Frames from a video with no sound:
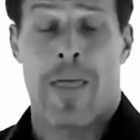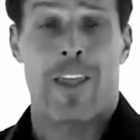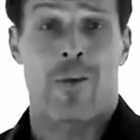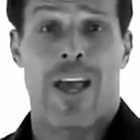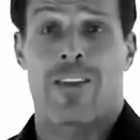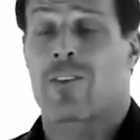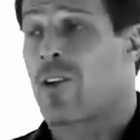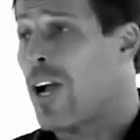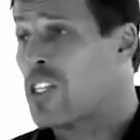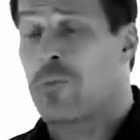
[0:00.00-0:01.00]
by the way,
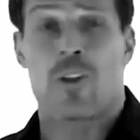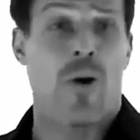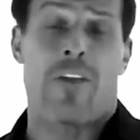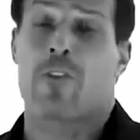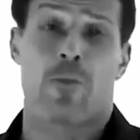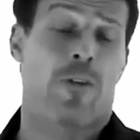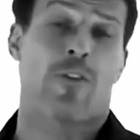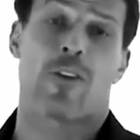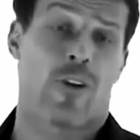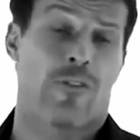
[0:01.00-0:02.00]
your husband, your wife, your
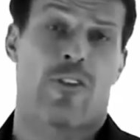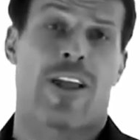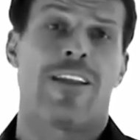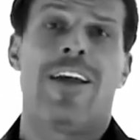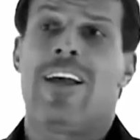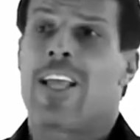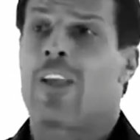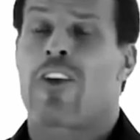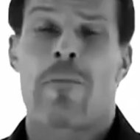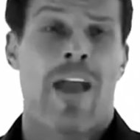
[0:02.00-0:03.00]
boyfriend, your girlfriend, and
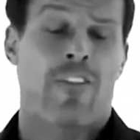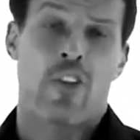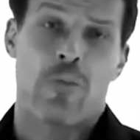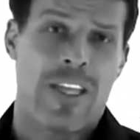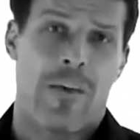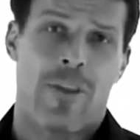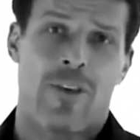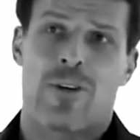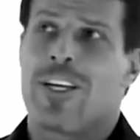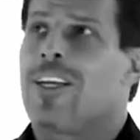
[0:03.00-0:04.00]
you come back from the
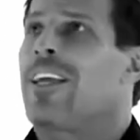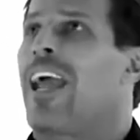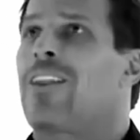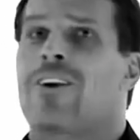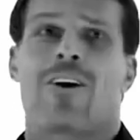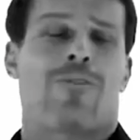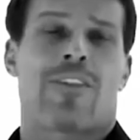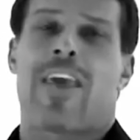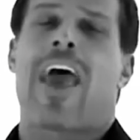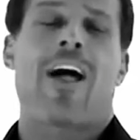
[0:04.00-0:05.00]
UPW and they're going,
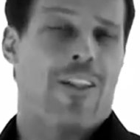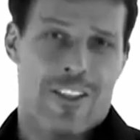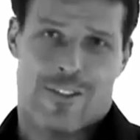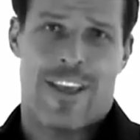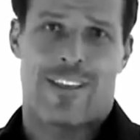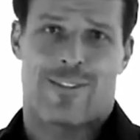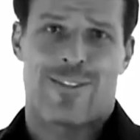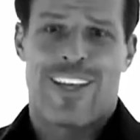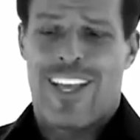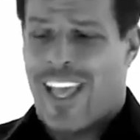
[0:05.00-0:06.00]
what the hell is
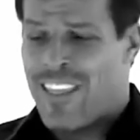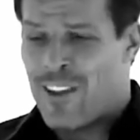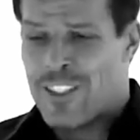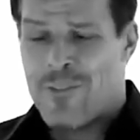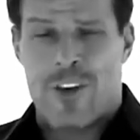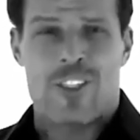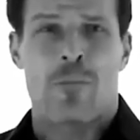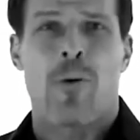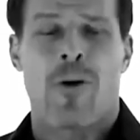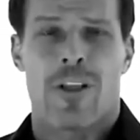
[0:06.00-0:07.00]
this? And they don't seem very
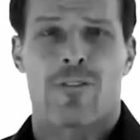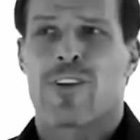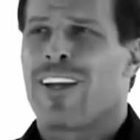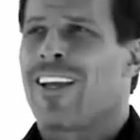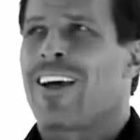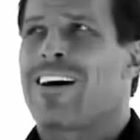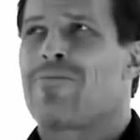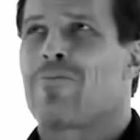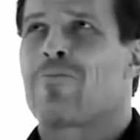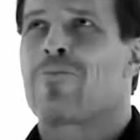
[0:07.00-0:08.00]
supportive,
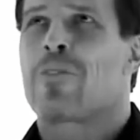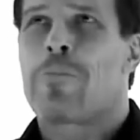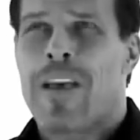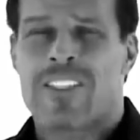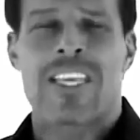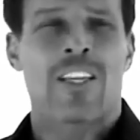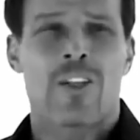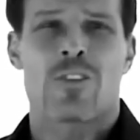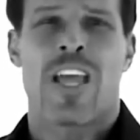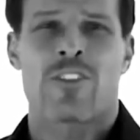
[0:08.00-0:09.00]
the best thing to
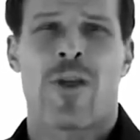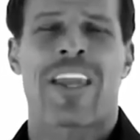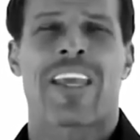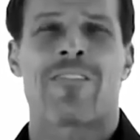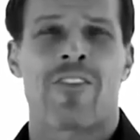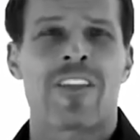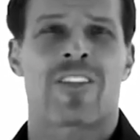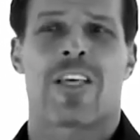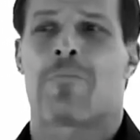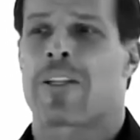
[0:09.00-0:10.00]
do is not try to convince
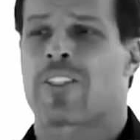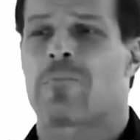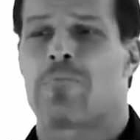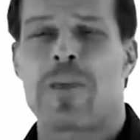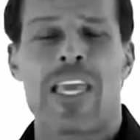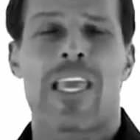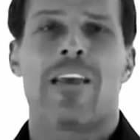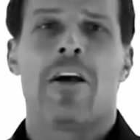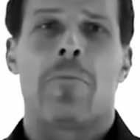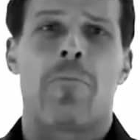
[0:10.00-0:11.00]
them, but to be
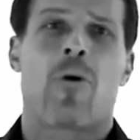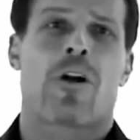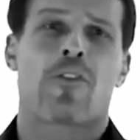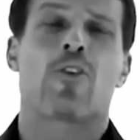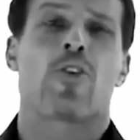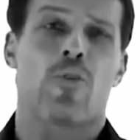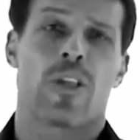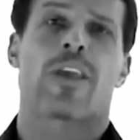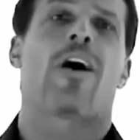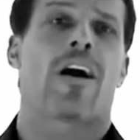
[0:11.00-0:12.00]
more of who you
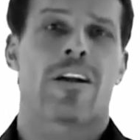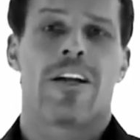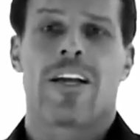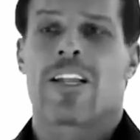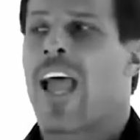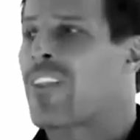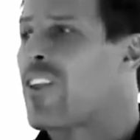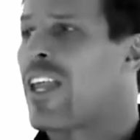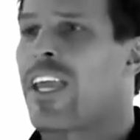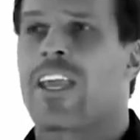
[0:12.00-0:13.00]
really are. Not to
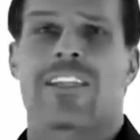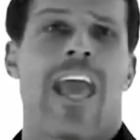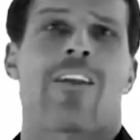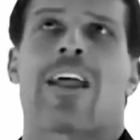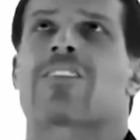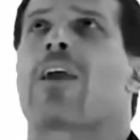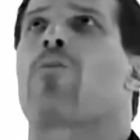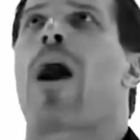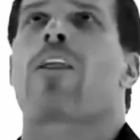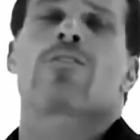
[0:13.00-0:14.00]
let it get it down, not to say,
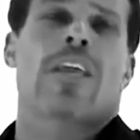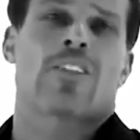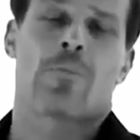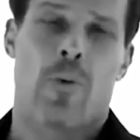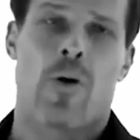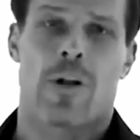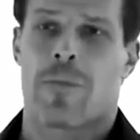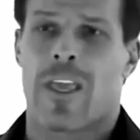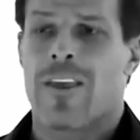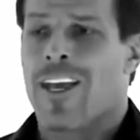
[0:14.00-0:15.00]
why don't they support
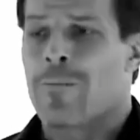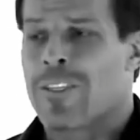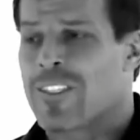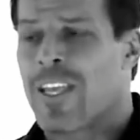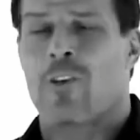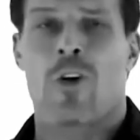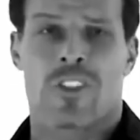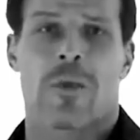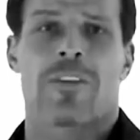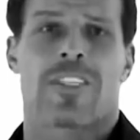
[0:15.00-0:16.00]
me? But to say, of course
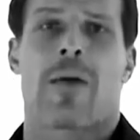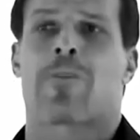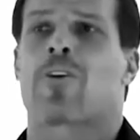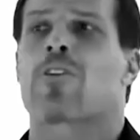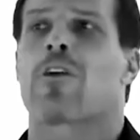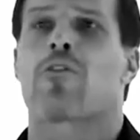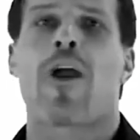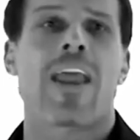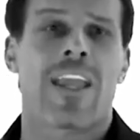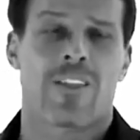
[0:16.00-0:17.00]
they'd be skeptical. They're
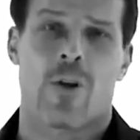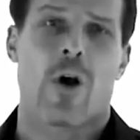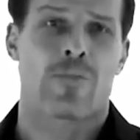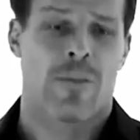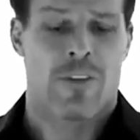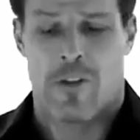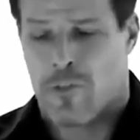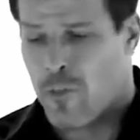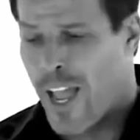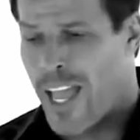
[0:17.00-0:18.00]
afraid to get their hopes up. They're
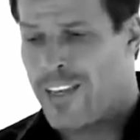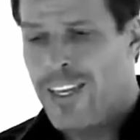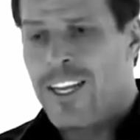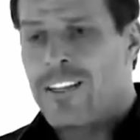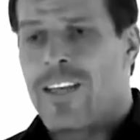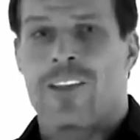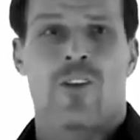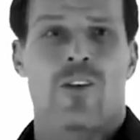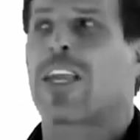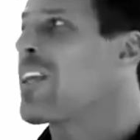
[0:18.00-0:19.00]
afraid that
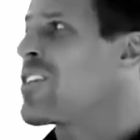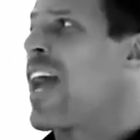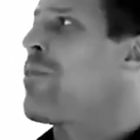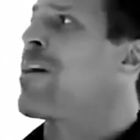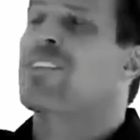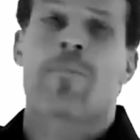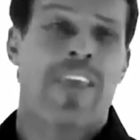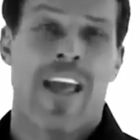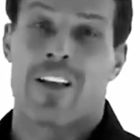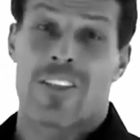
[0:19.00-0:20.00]
you're going to get excited about
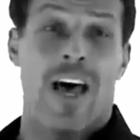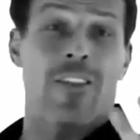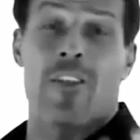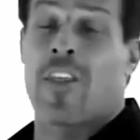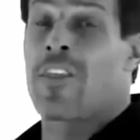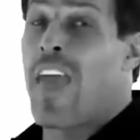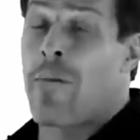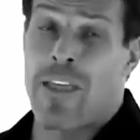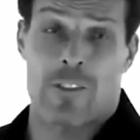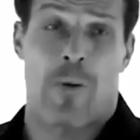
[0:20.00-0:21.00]
something else other than
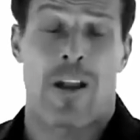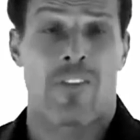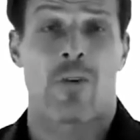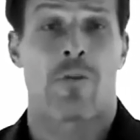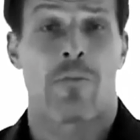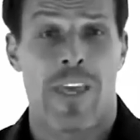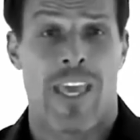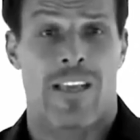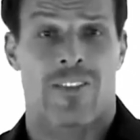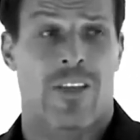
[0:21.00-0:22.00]
them. That's part of human
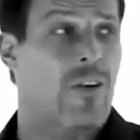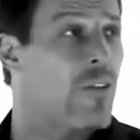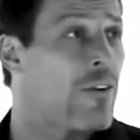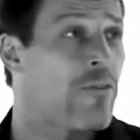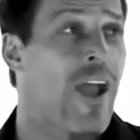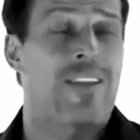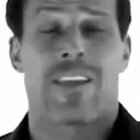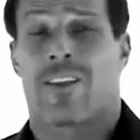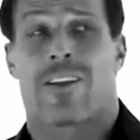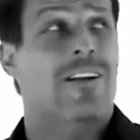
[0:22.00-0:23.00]
beings. They're afraid
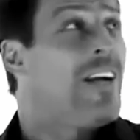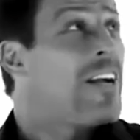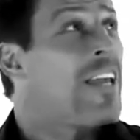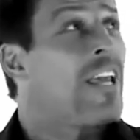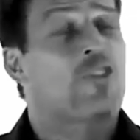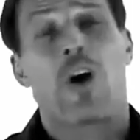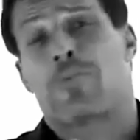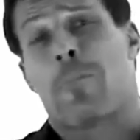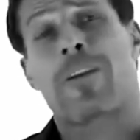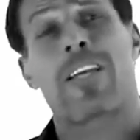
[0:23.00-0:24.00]
that you're going to get your
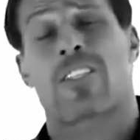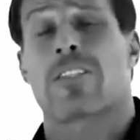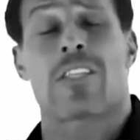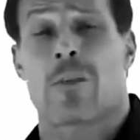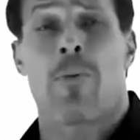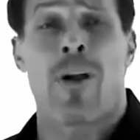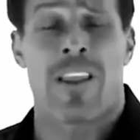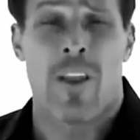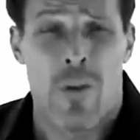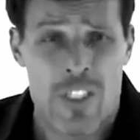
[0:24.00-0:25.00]
hopes up and be
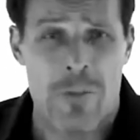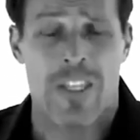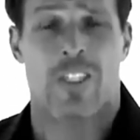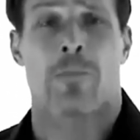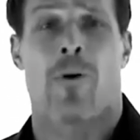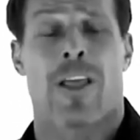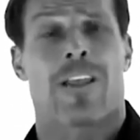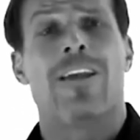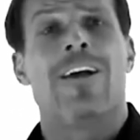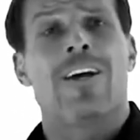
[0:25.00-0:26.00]
disappointed. They don't want you to be
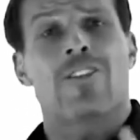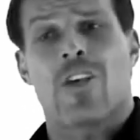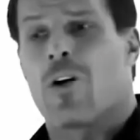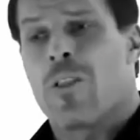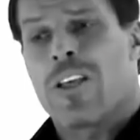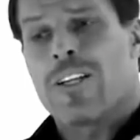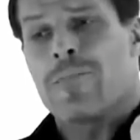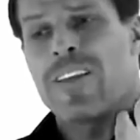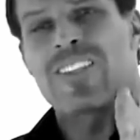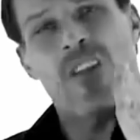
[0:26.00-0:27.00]
disappointed. So
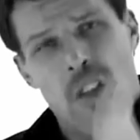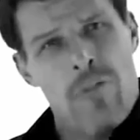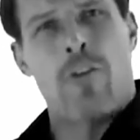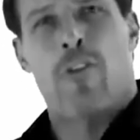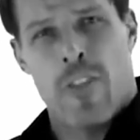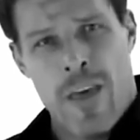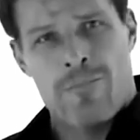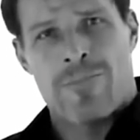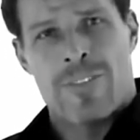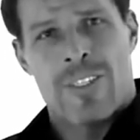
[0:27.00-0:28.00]
deliver for them.